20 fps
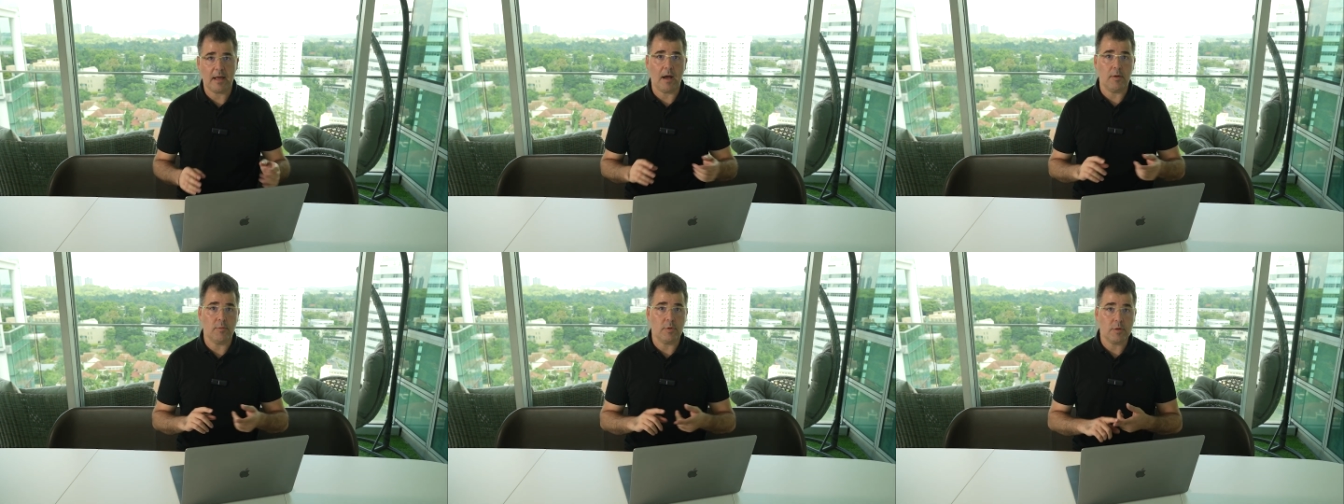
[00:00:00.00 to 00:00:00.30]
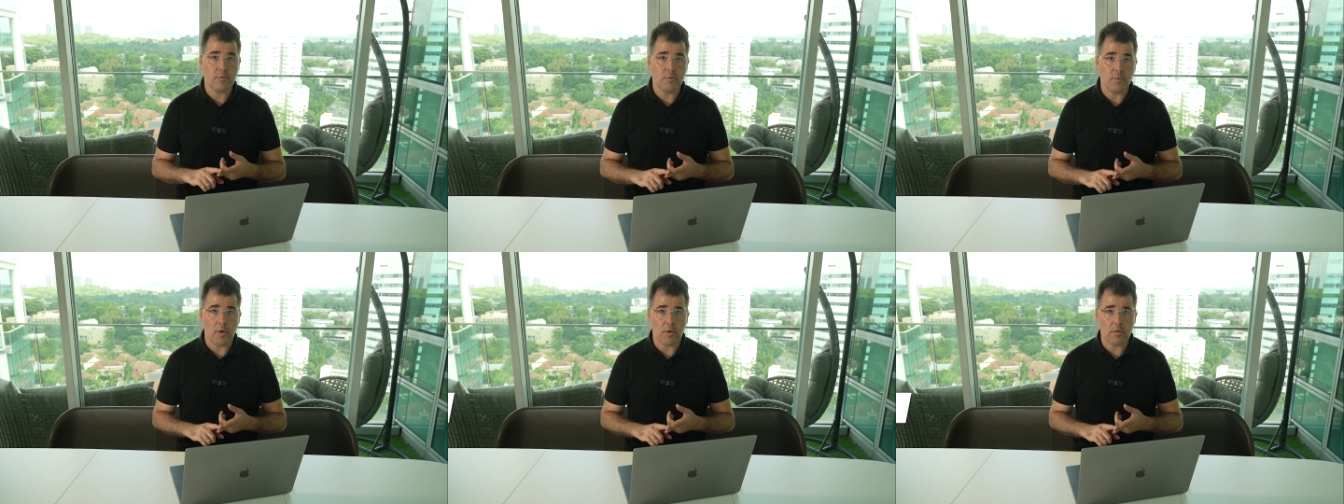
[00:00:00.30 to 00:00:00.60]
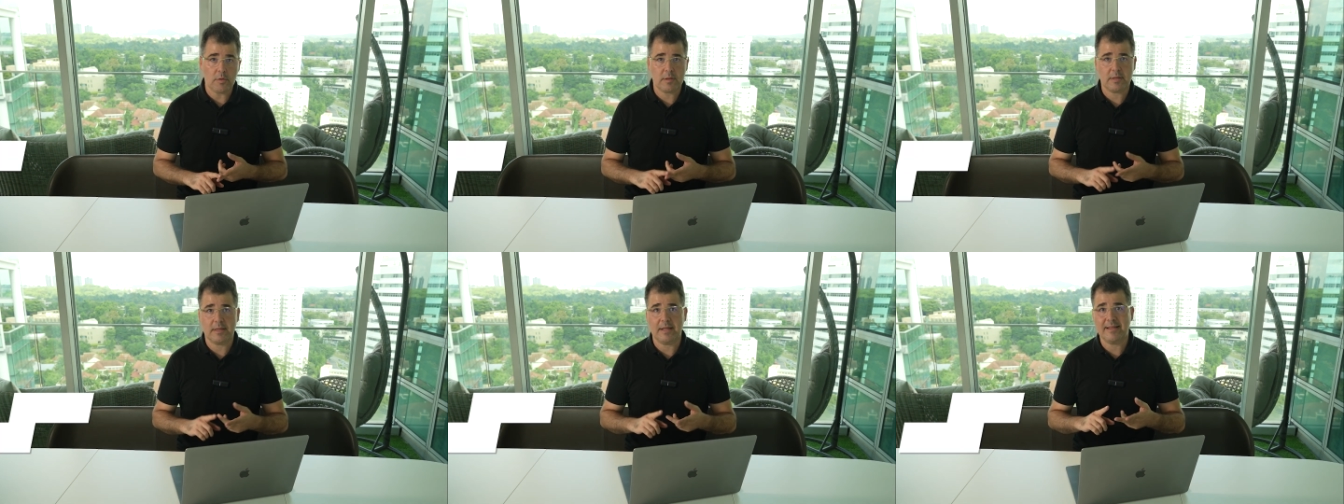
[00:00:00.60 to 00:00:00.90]
how it
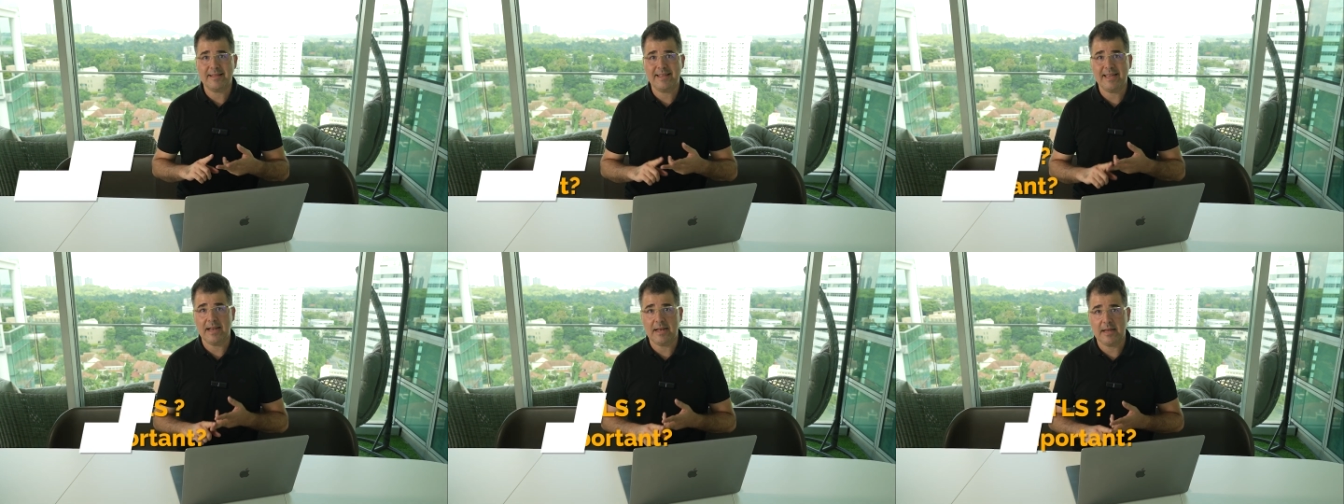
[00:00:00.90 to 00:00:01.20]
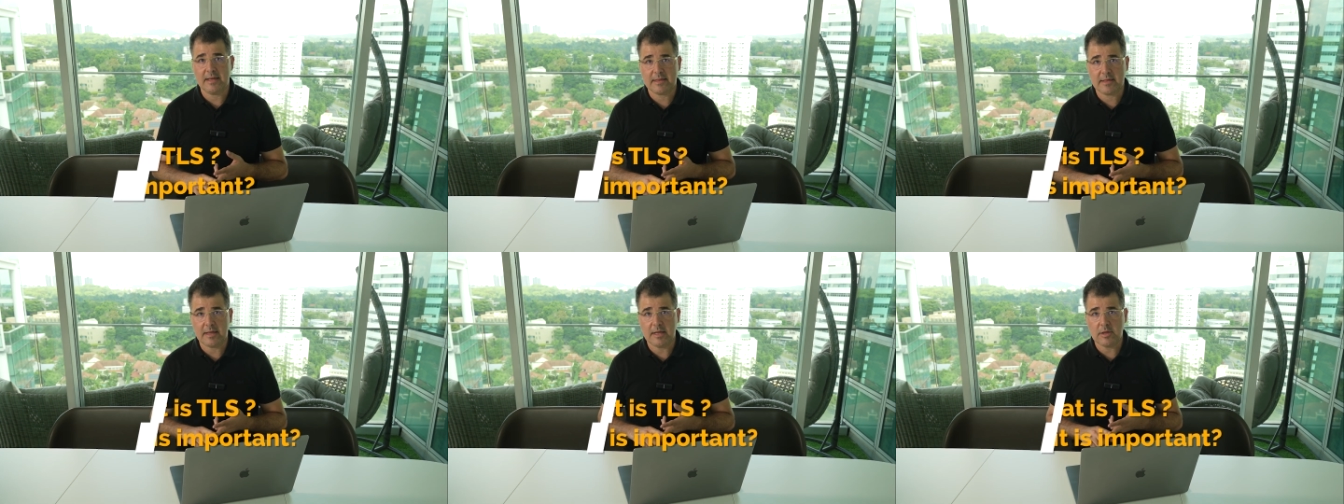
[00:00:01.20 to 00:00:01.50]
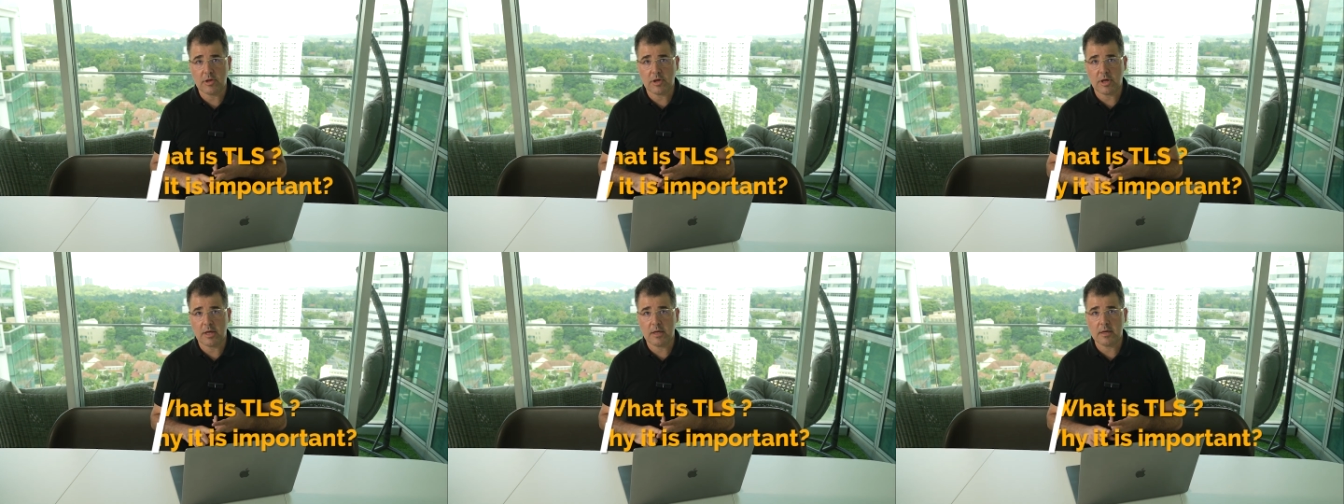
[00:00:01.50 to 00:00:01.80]
works, the TLS
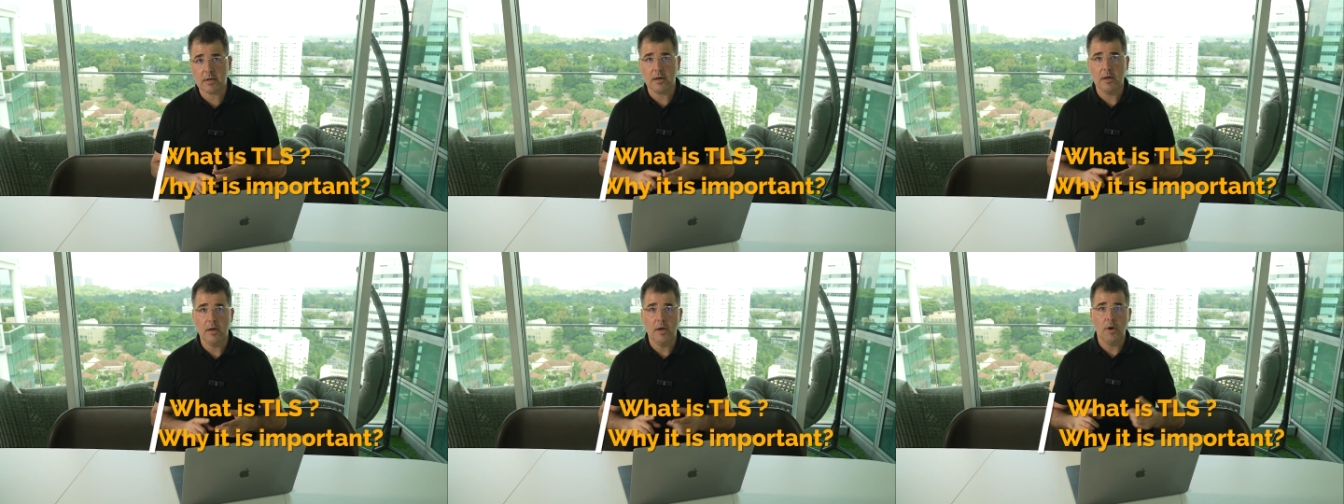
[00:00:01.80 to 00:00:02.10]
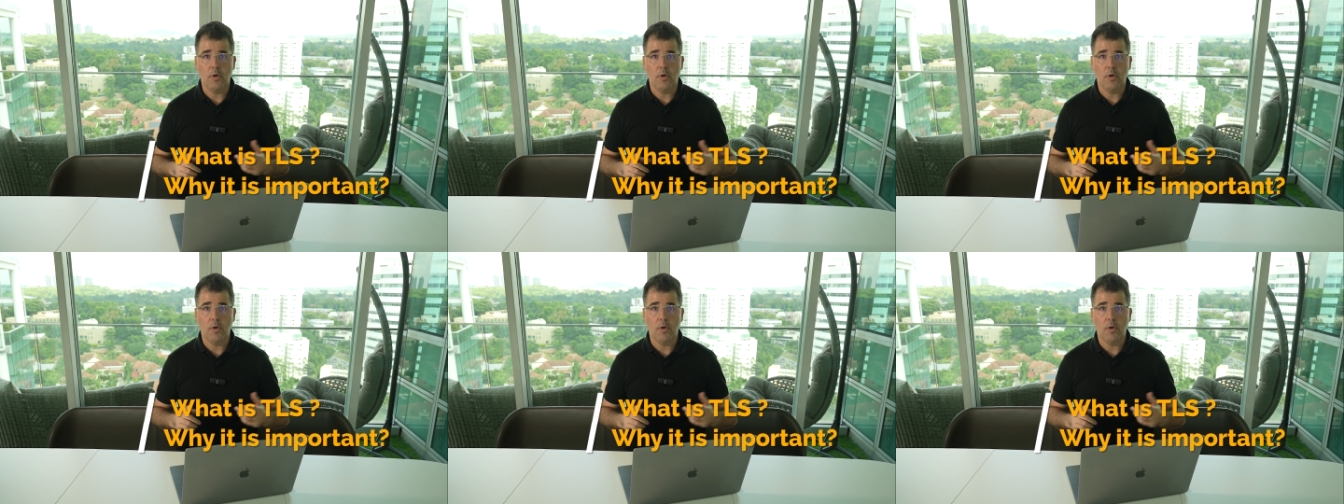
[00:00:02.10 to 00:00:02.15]
handshake,